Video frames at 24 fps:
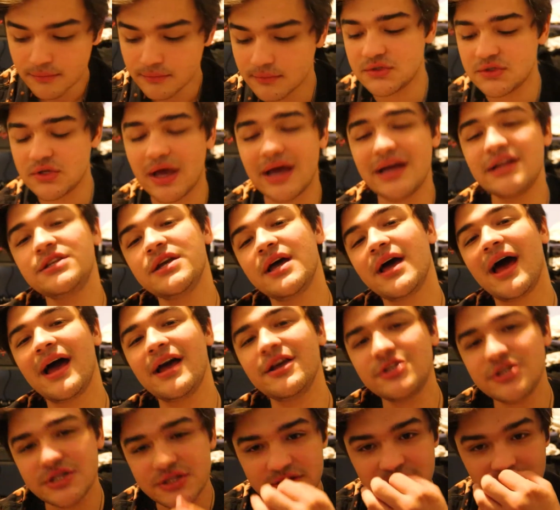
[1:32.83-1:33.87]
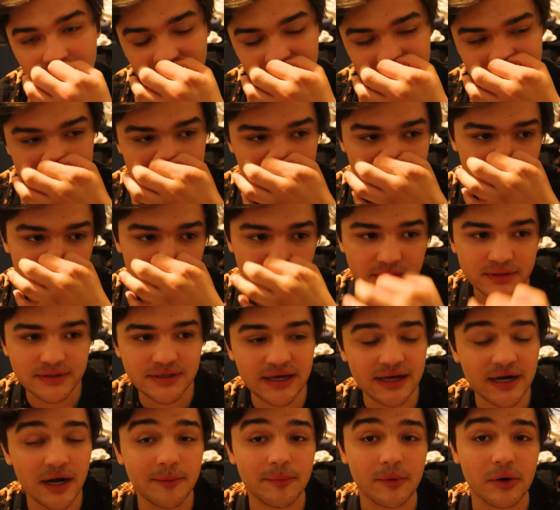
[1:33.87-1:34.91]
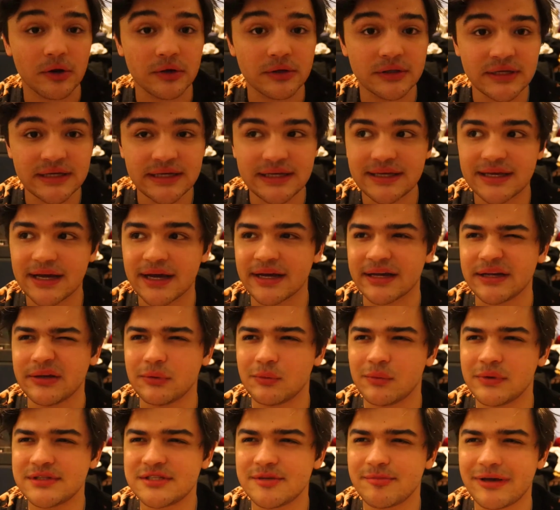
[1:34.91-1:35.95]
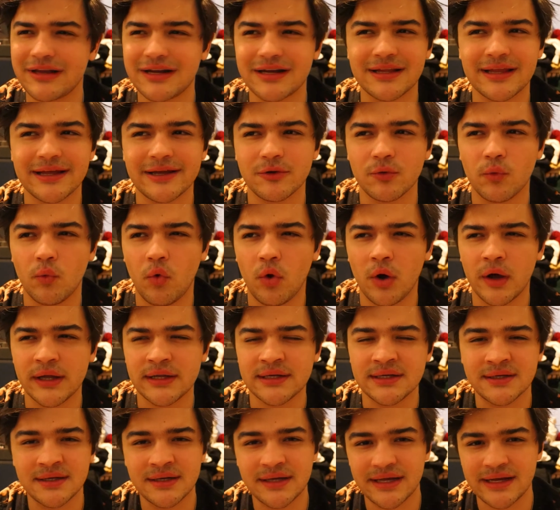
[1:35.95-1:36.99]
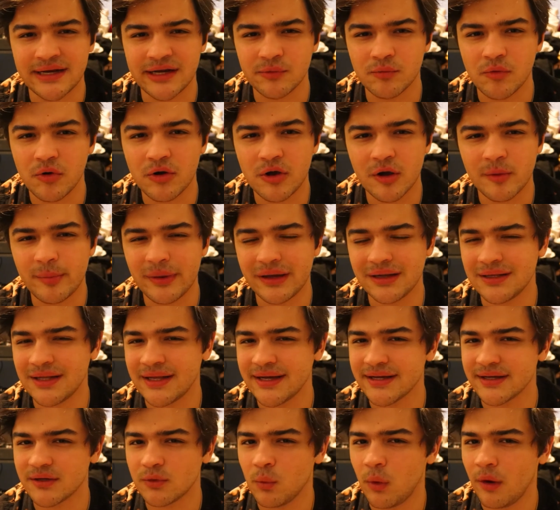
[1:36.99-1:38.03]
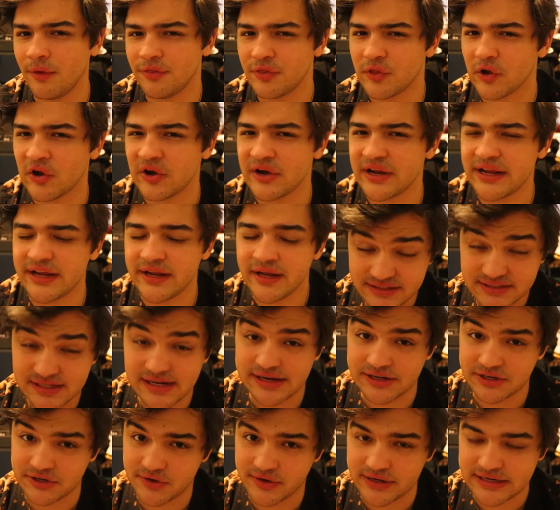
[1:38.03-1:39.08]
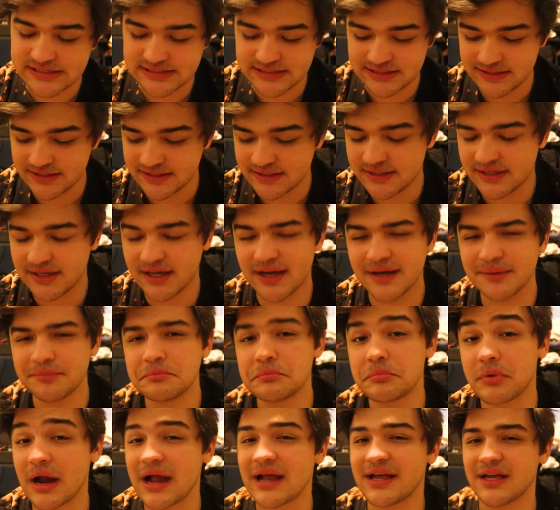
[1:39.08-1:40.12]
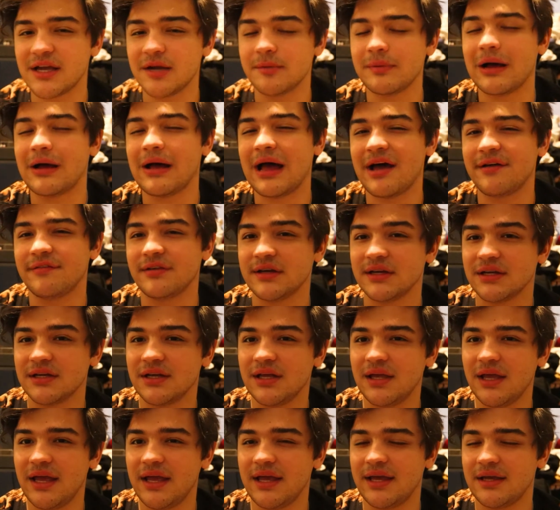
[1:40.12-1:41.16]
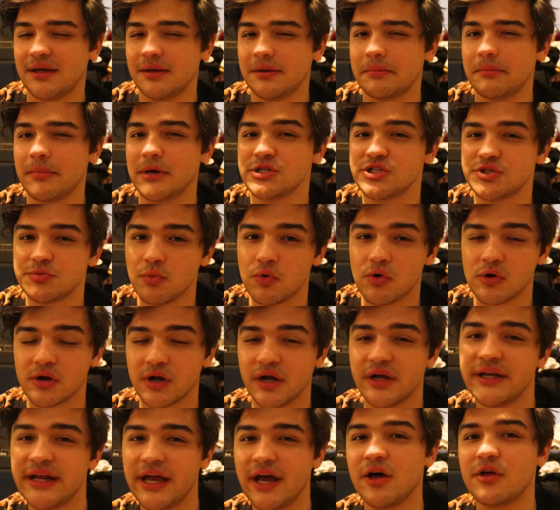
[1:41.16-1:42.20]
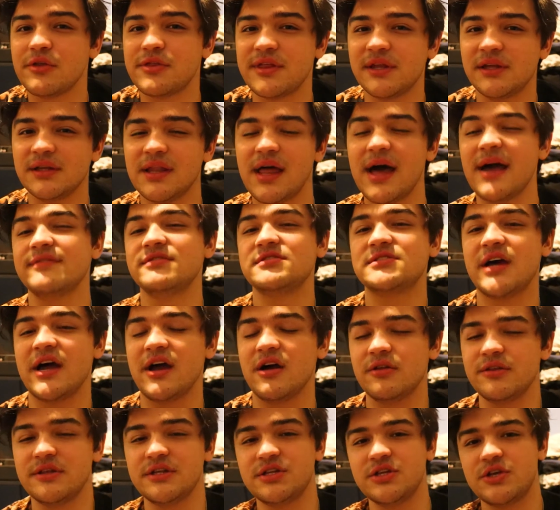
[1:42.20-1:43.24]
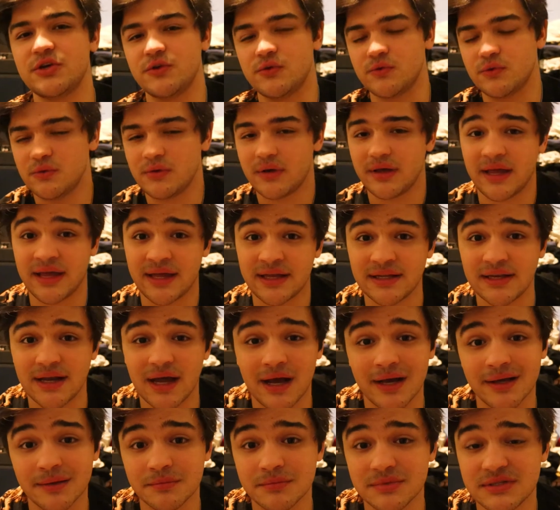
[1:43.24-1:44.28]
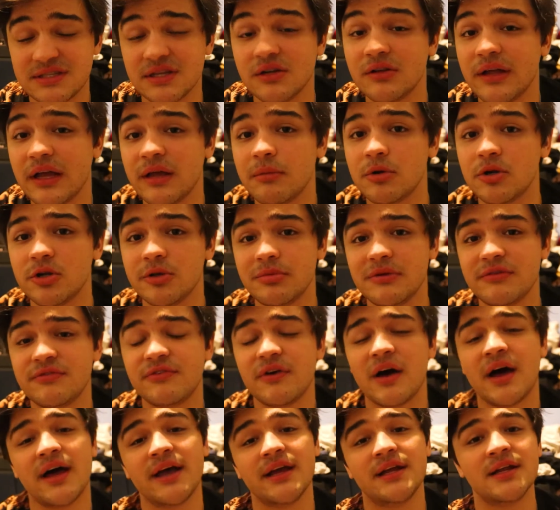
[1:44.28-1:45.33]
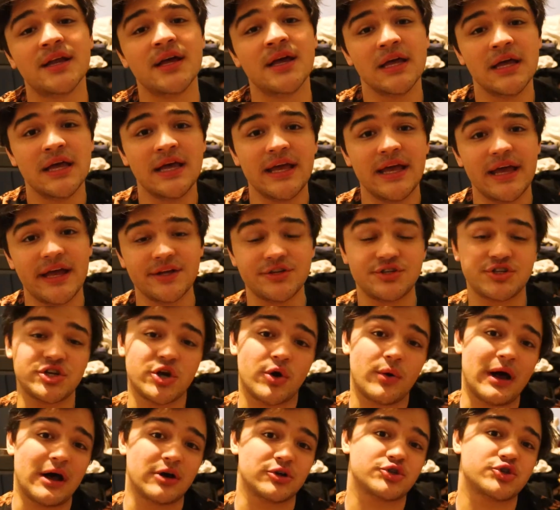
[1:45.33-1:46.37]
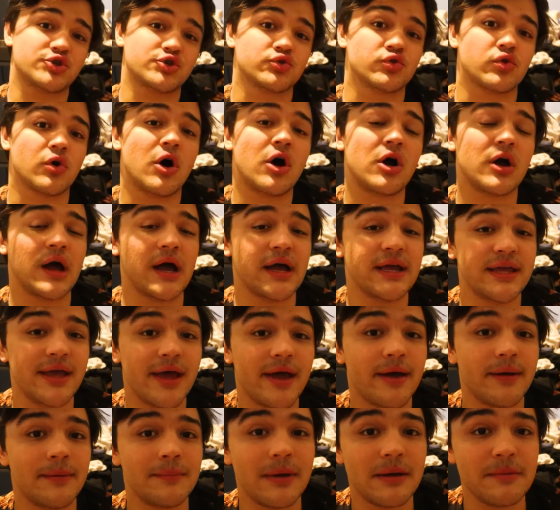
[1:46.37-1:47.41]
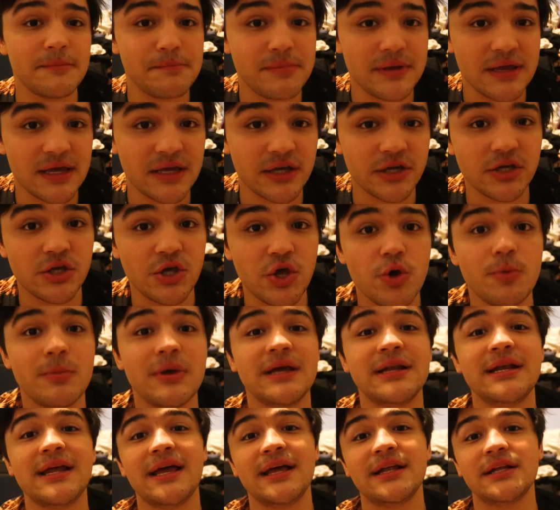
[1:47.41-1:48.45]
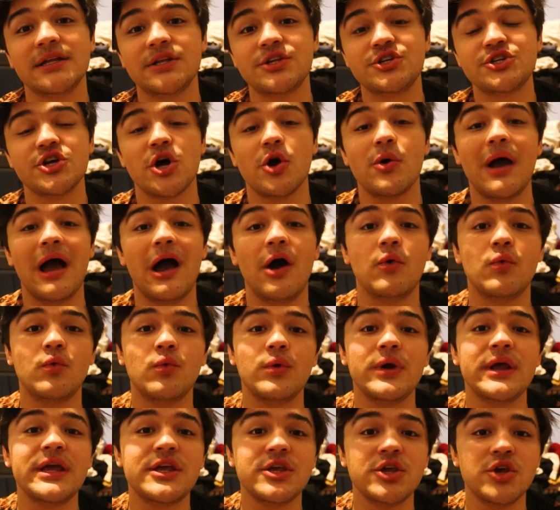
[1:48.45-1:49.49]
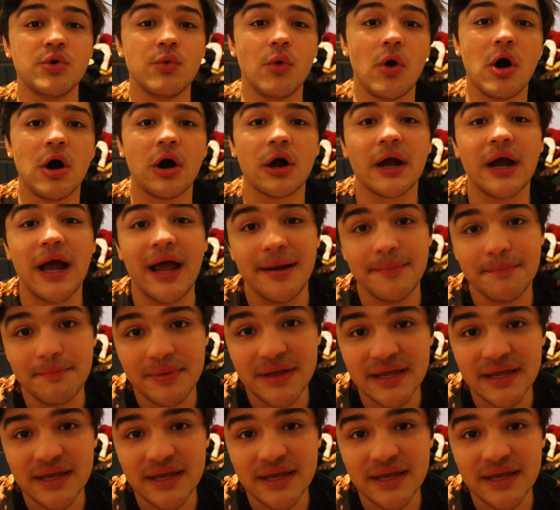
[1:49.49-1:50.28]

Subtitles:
So I just thought that I would get up early. I went to bed at like 1 and I woke up at like 1:30. It's kind of crazy. I'm bragging about having a much more unhealthy lifestyle than you, and I'm still able to be fine and show how strong I am at being human and show how weak you are at